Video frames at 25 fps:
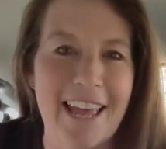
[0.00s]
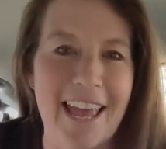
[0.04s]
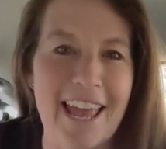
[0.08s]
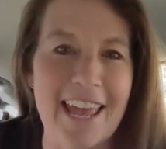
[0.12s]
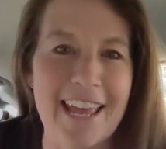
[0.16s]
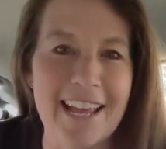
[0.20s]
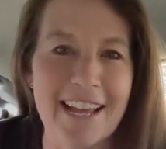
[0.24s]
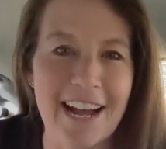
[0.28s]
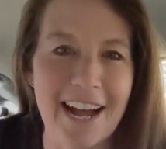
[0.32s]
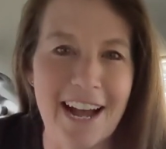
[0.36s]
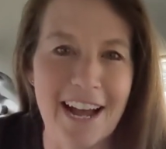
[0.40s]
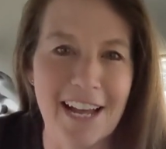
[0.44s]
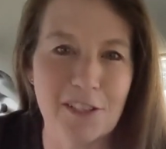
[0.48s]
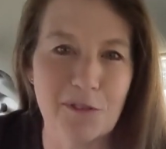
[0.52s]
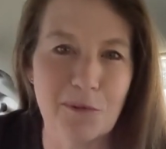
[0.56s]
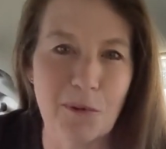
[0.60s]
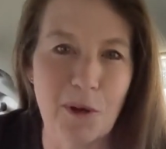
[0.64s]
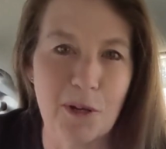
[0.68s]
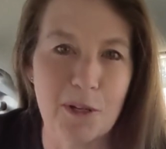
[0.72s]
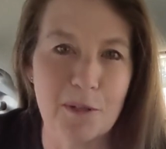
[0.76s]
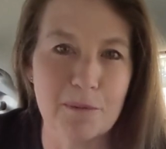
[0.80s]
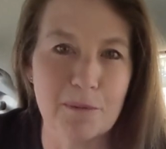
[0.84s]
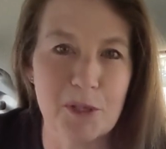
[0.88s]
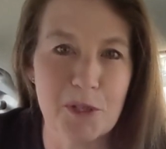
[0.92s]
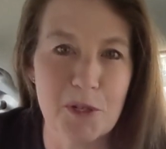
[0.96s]
Hey guys,
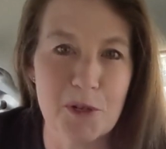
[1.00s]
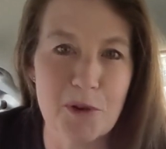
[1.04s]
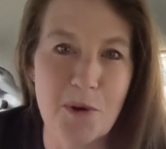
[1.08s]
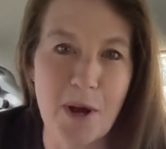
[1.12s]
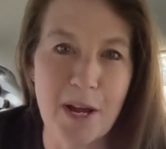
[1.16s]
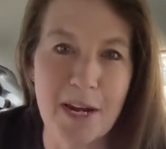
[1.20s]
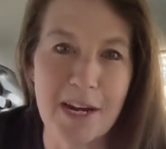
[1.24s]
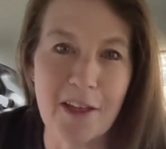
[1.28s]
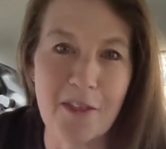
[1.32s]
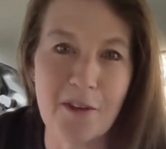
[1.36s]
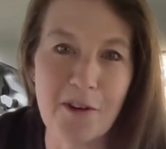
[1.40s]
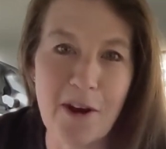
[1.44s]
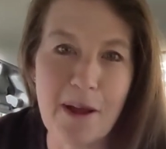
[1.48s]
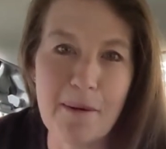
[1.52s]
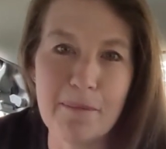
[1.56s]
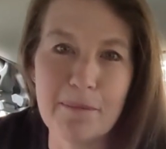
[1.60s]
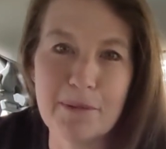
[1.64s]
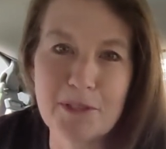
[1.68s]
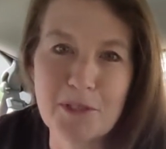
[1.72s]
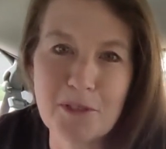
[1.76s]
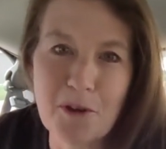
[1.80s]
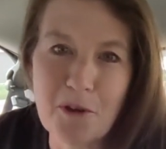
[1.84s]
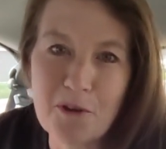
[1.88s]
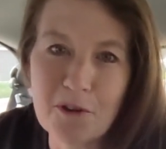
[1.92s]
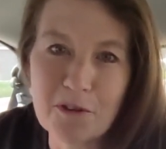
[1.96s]
welcome to another
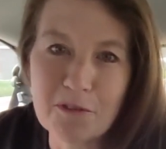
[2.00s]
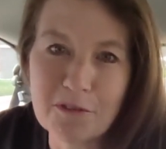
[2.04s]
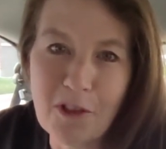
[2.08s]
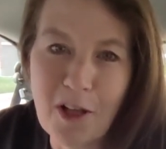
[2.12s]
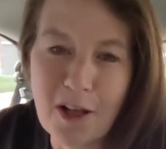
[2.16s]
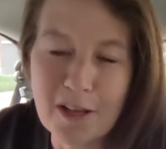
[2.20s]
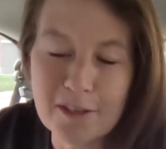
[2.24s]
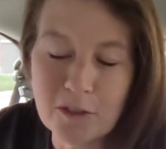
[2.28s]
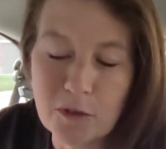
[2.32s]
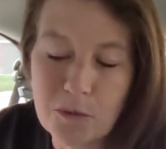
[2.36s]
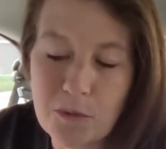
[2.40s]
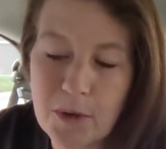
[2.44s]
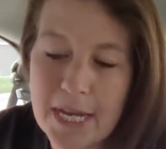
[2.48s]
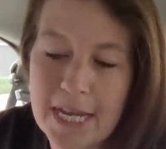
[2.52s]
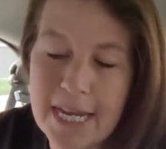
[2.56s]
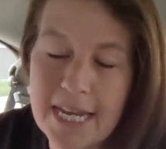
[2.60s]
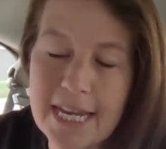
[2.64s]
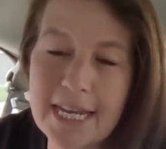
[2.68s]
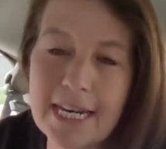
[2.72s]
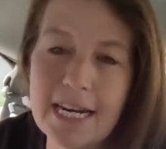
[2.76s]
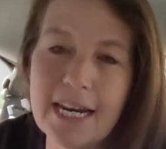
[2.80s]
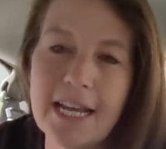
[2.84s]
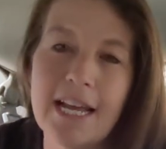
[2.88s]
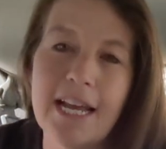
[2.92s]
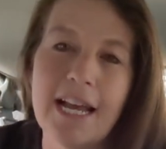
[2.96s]
episode of
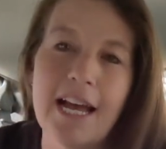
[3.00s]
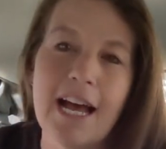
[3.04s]
Floss-O-Ween.